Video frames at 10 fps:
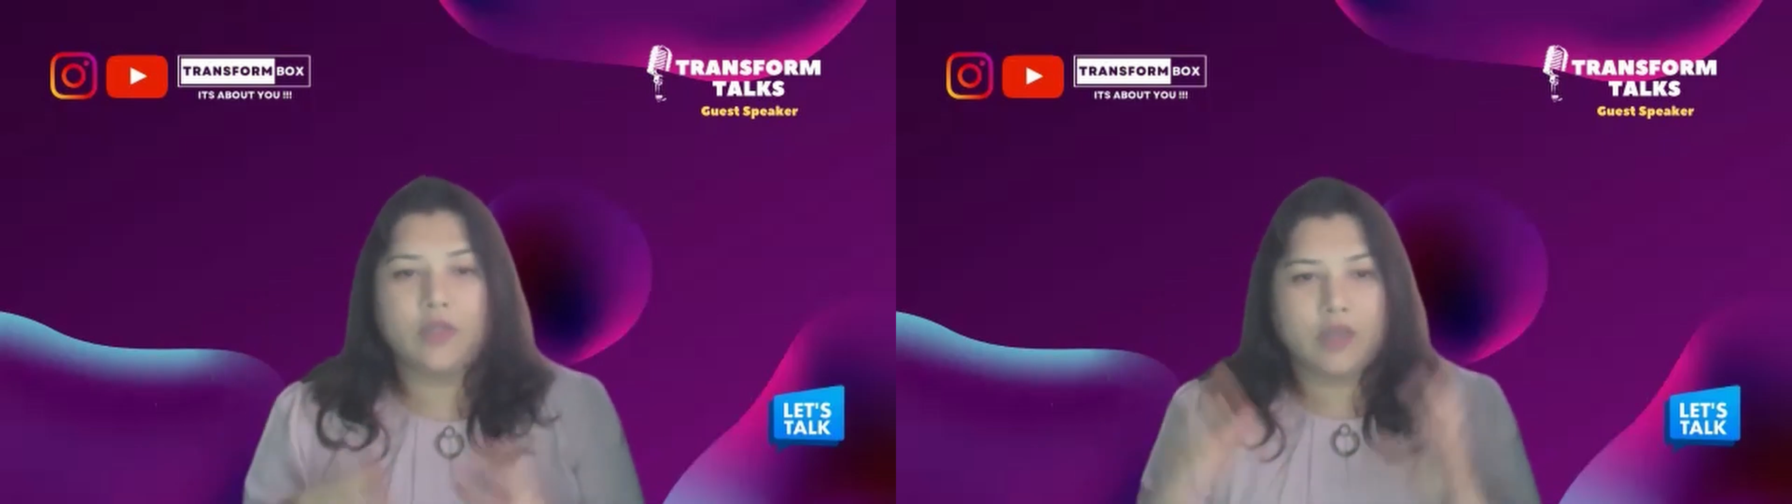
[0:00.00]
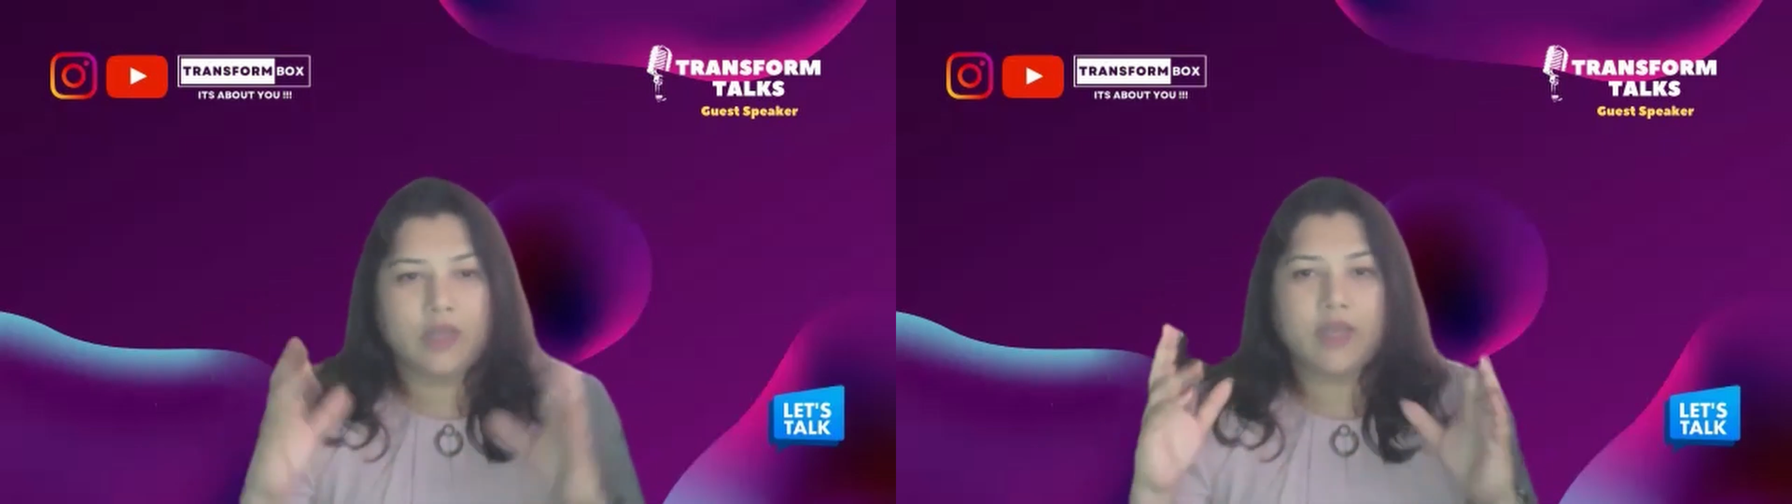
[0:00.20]

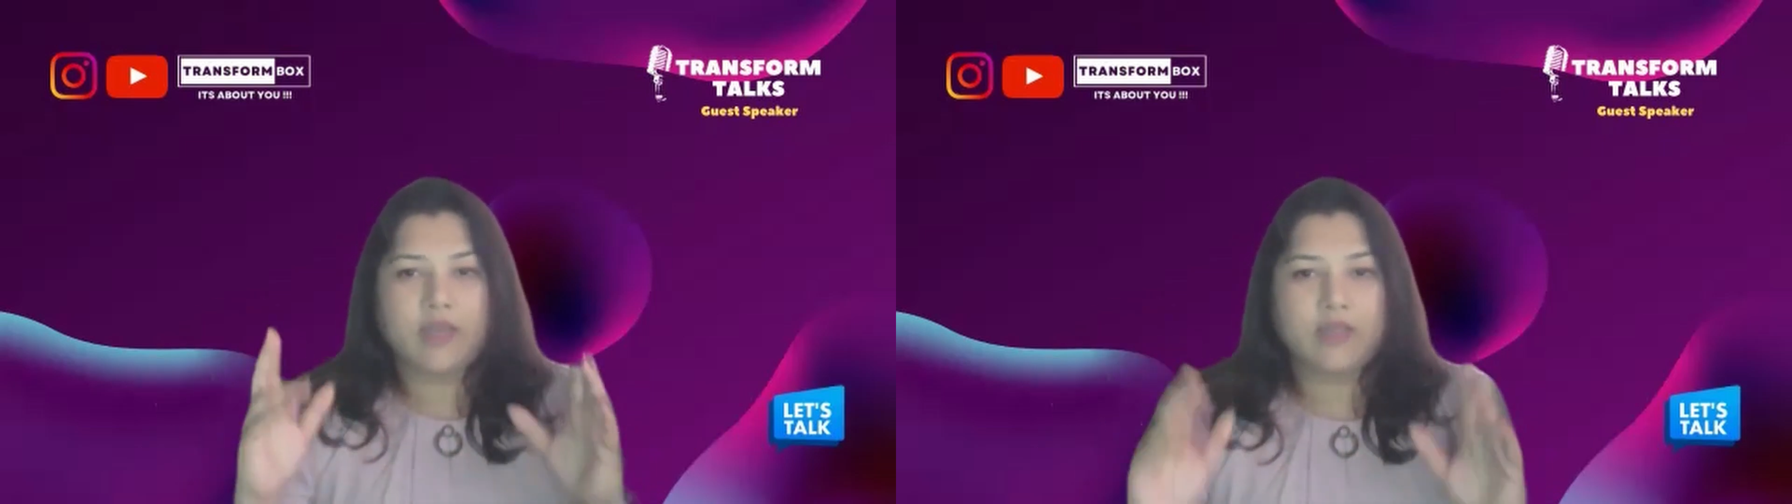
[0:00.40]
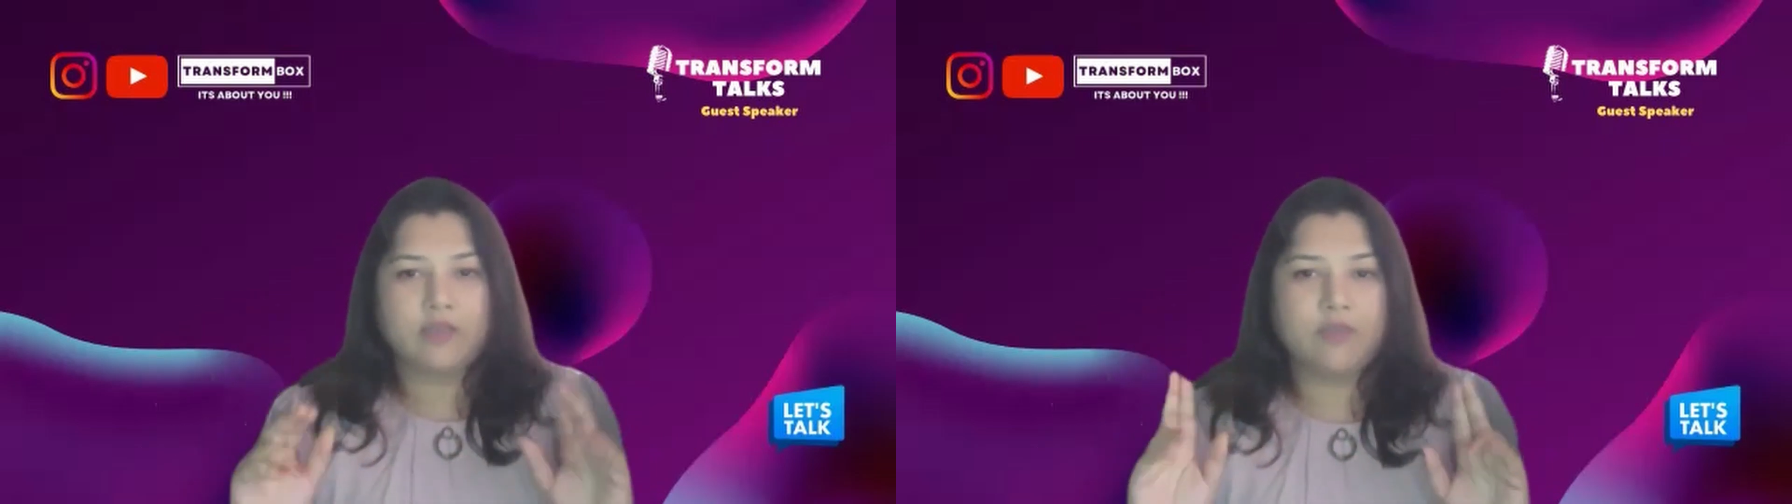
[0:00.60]
like
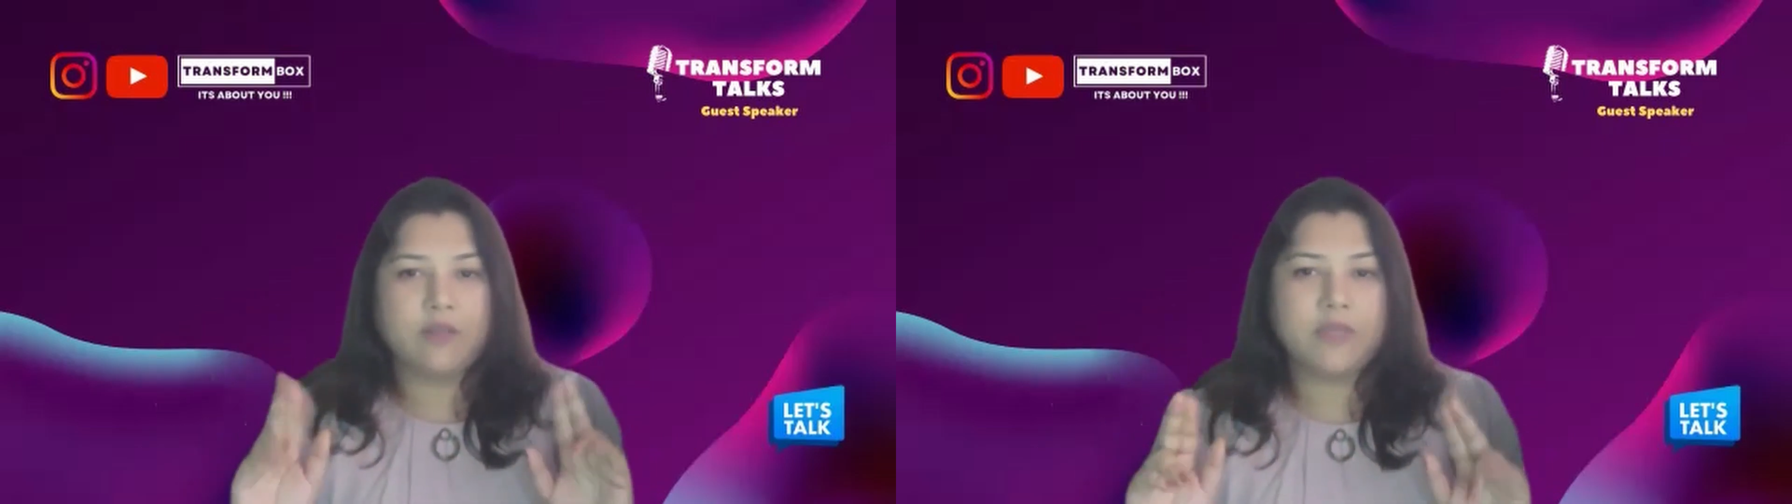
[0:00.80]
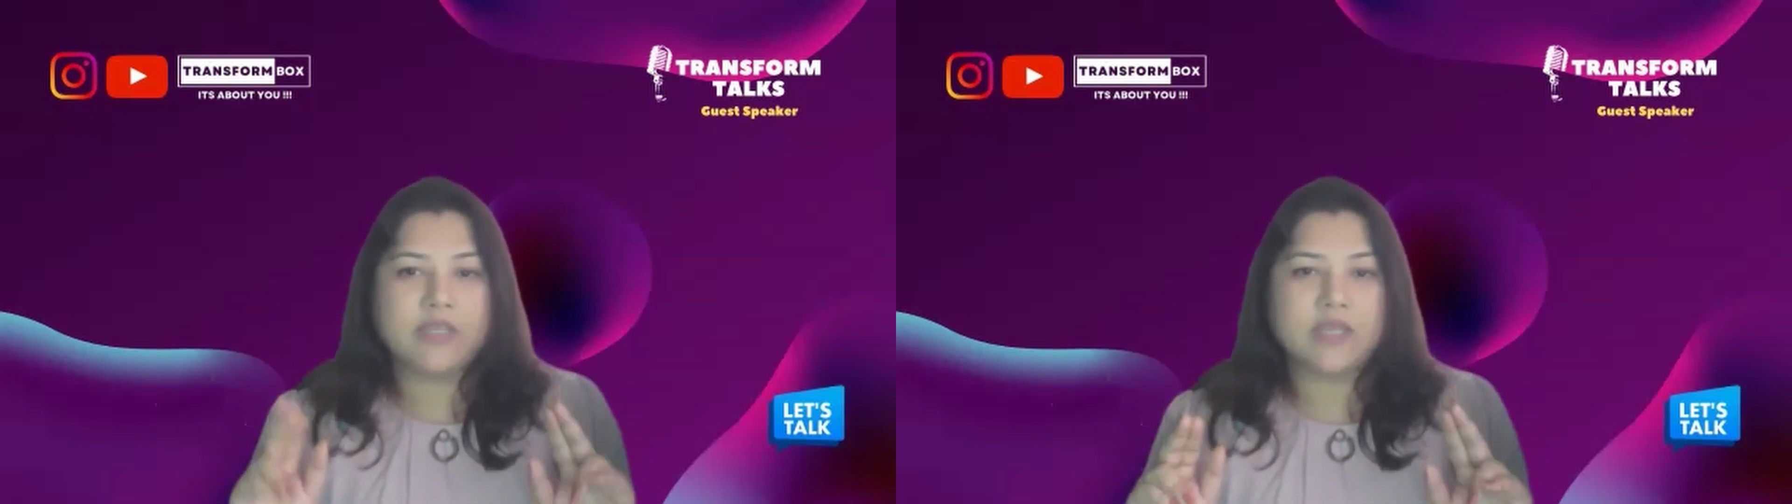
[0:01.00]
the
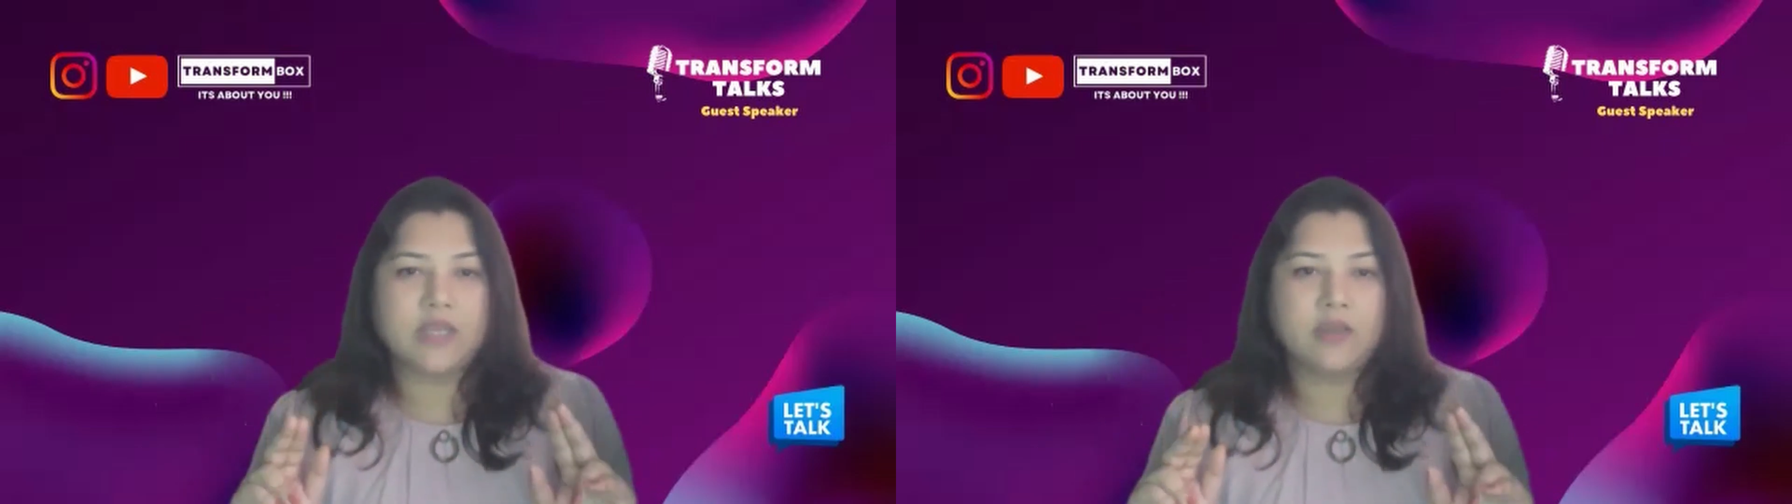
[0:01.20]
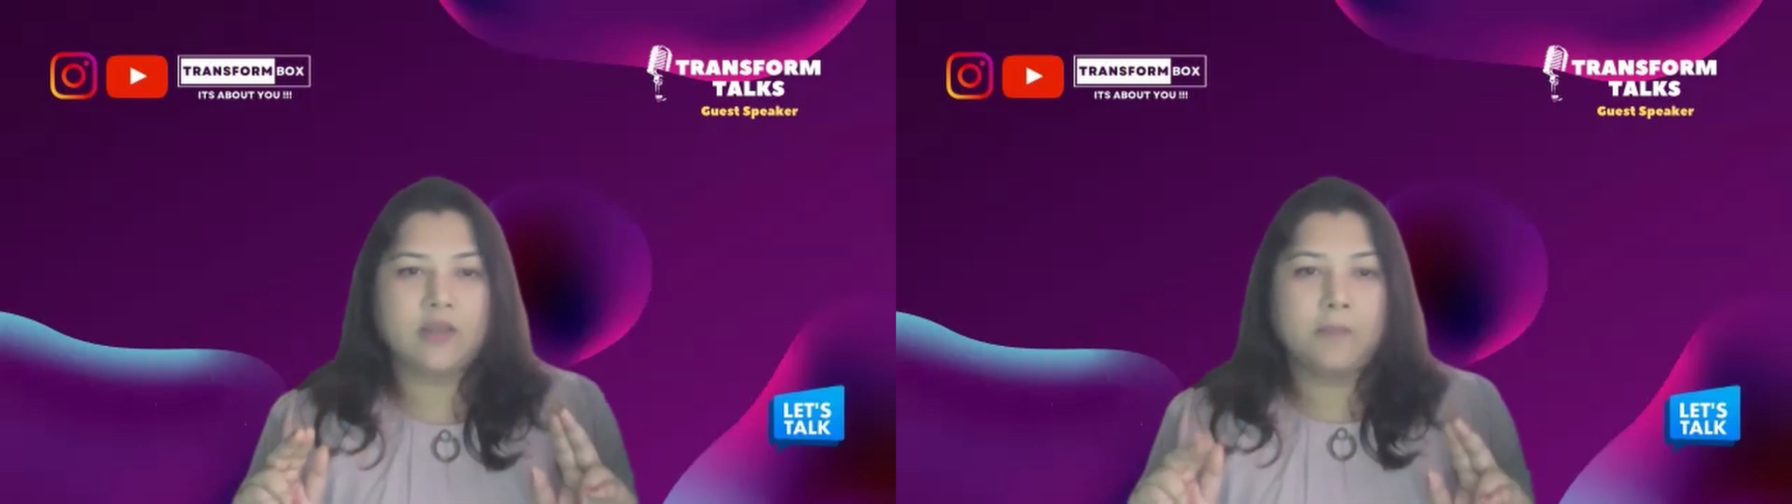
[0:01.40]
filmy scene,